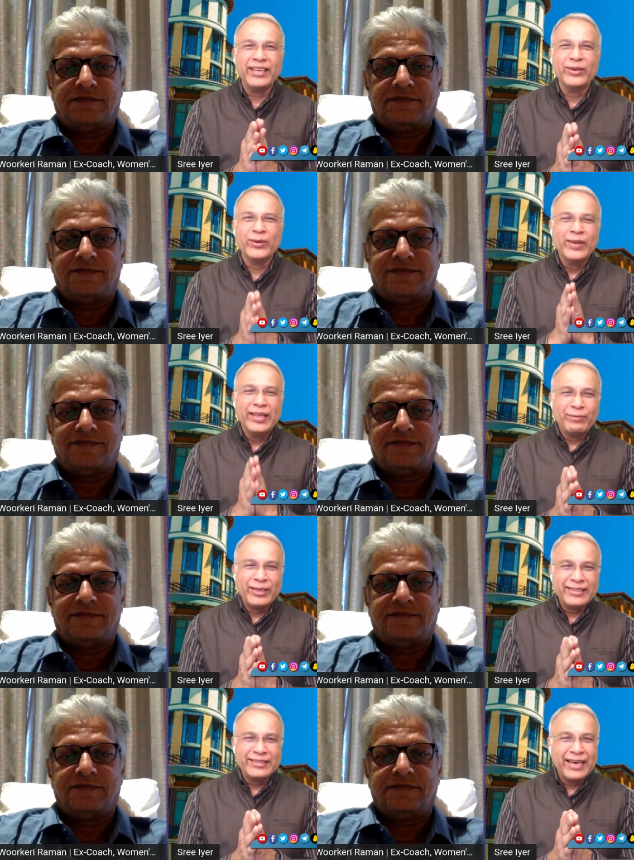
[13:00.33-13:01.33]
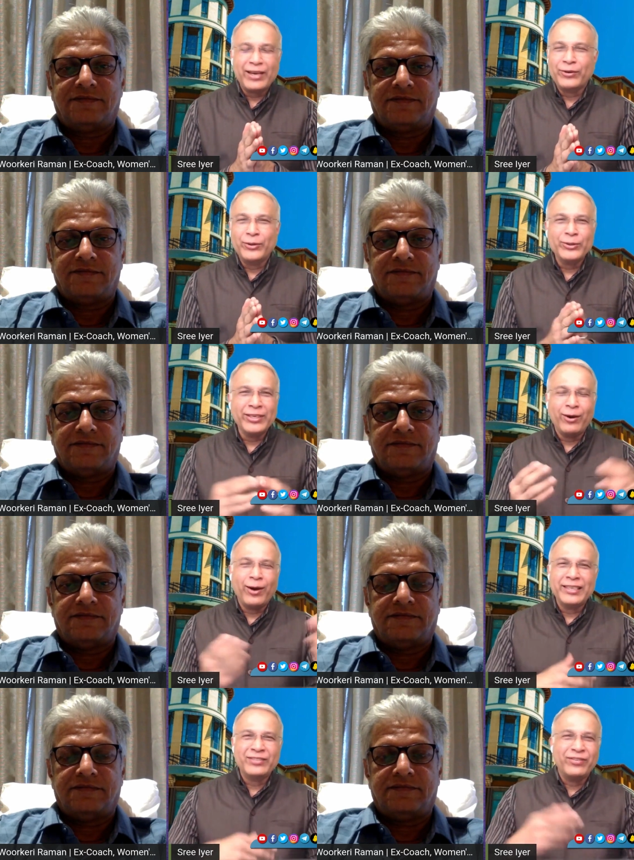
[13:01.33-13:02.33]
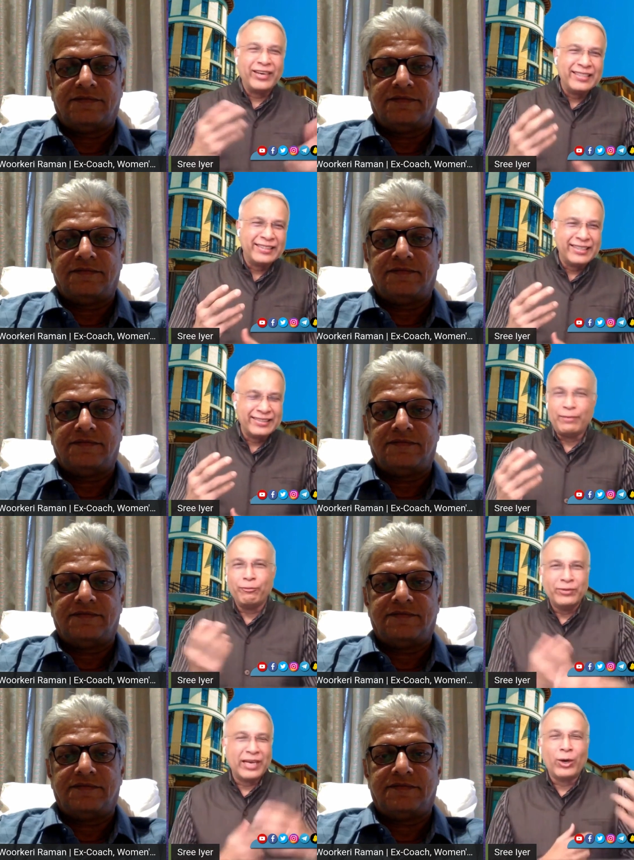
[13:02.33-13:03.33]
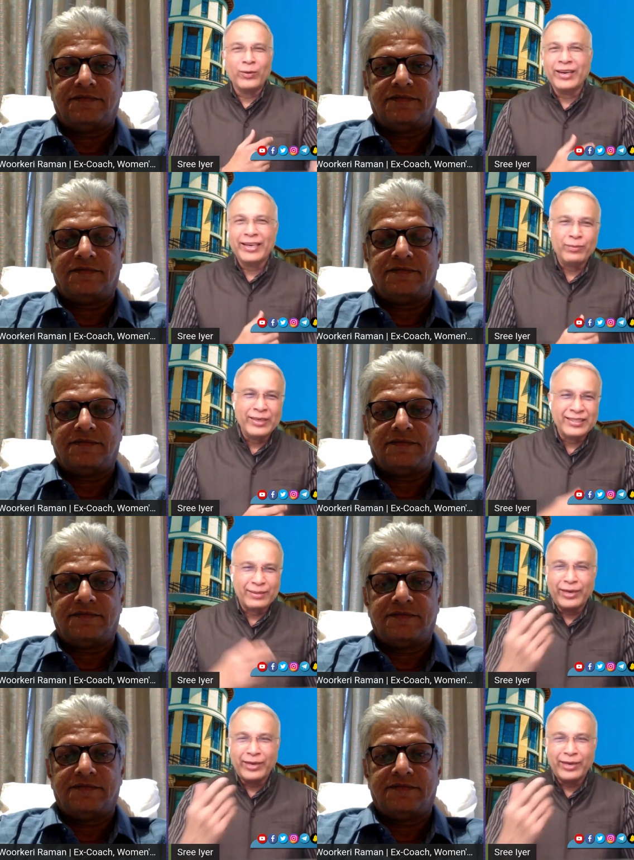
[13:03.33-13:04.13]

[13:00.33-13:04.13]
Speaker 1: you because they are using all these phrases. Some song will come in, some